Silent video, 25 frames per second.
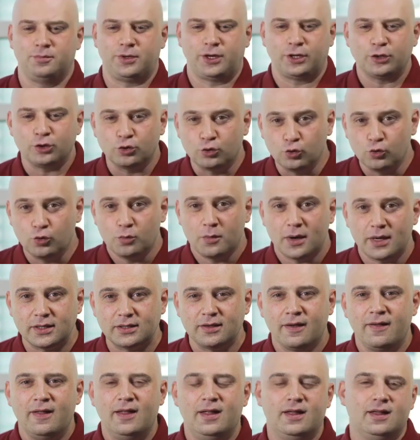The most
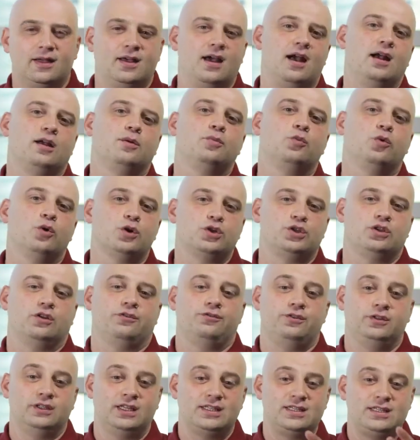difficult thing was to
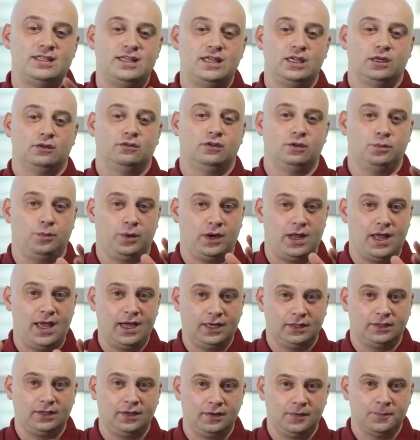figure out
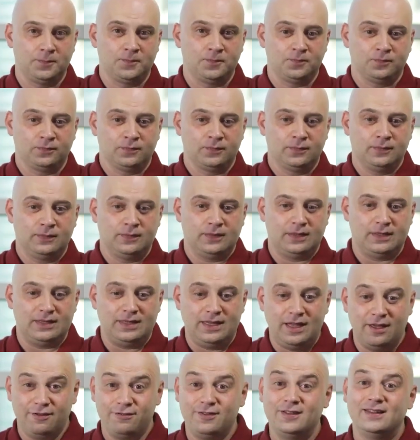how to finance
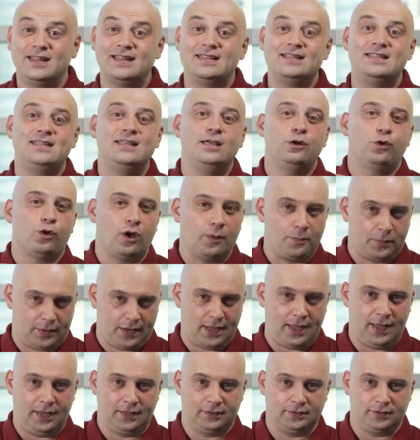projects without
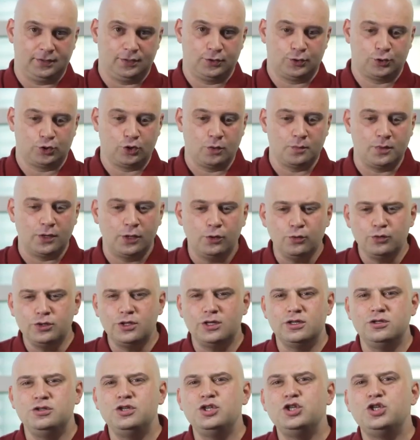financing,
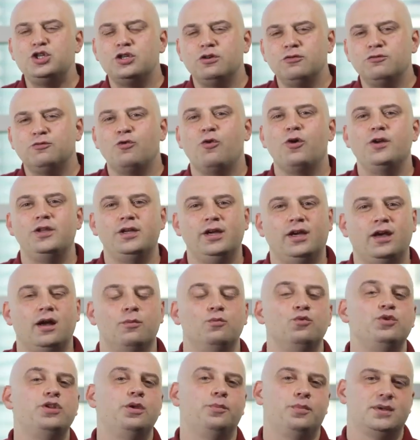so that people
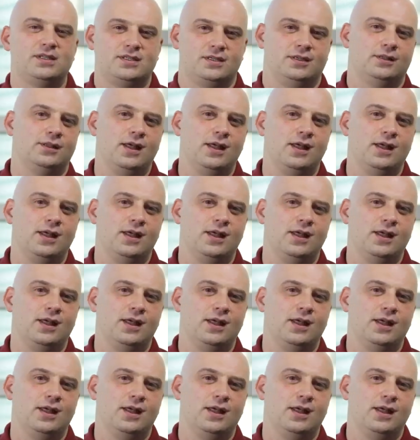wouldn't send